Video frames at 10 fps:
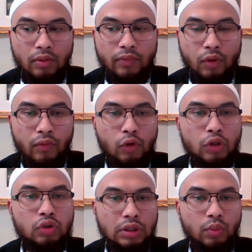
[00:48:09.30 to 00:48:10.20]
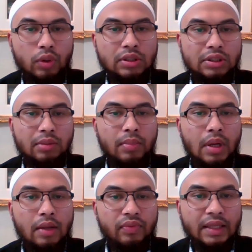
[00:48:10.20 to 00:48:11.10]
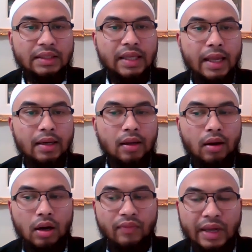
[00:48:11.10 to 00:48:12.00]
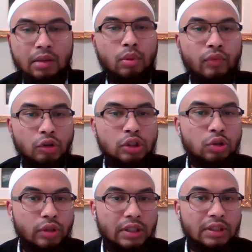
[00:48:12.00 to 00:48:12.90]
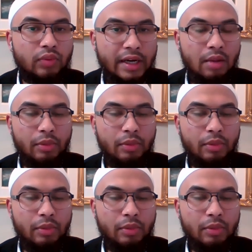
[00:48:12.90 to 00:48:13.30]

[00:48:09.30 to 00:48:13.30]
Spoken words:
for students? What are some things that are available for students right now,